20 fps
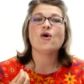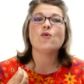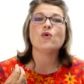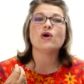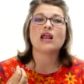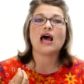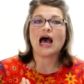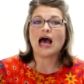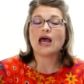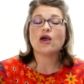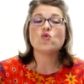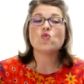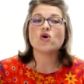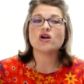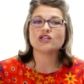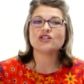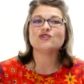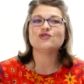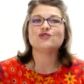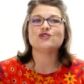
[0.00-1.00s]
And what I
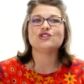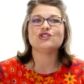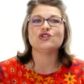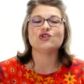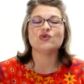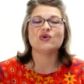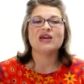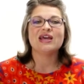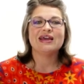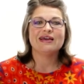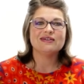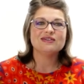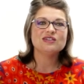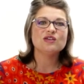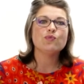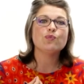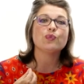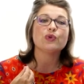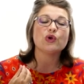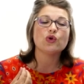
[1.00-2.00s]
want you to do is
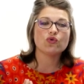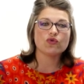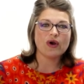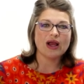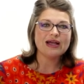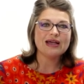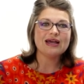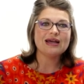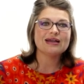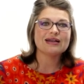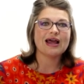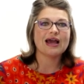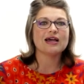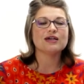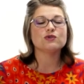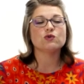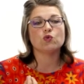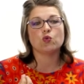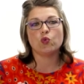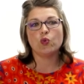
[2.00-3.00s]
simply
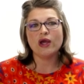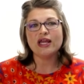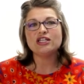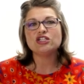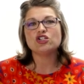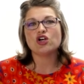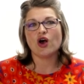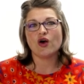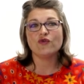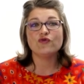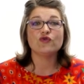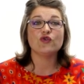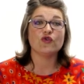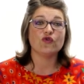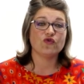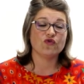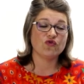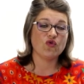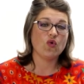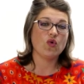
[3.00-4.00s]
recognize which of the
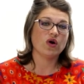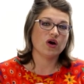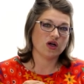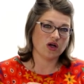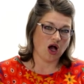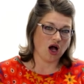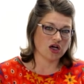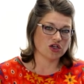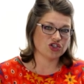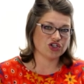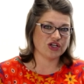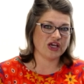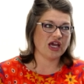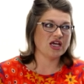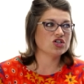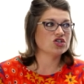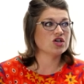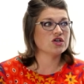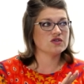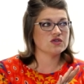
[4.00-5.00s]
four
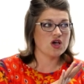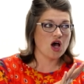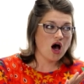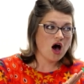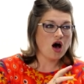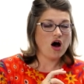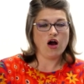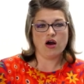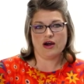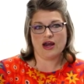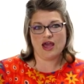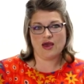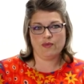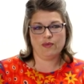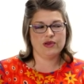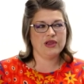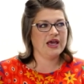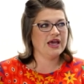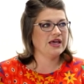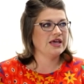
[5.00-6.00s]
conjugations are
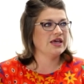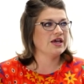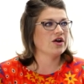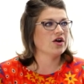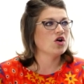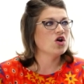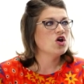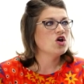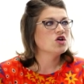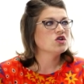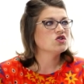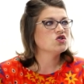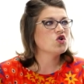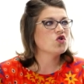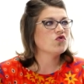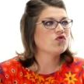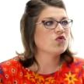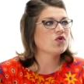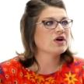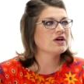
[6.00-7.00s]
at play here.
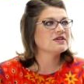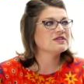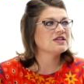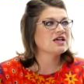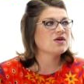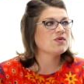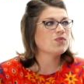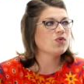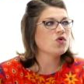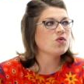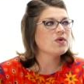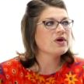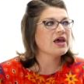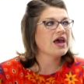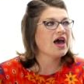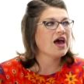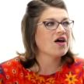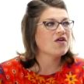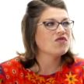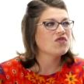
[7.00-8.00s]
So for example, we
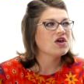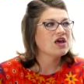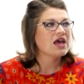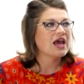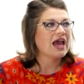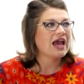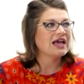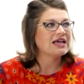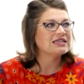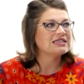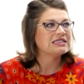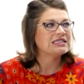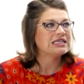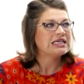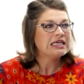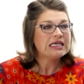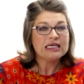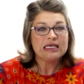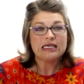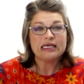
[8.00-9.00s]
have a
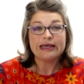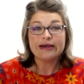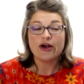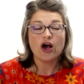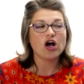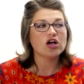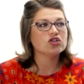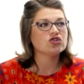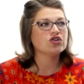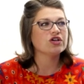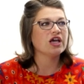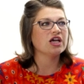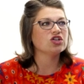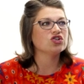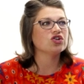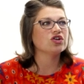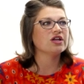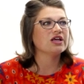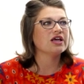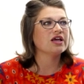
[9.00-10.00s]
T
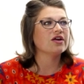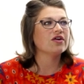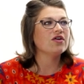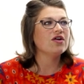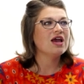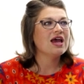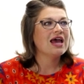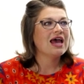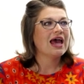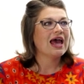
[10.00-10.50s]
conjugation here,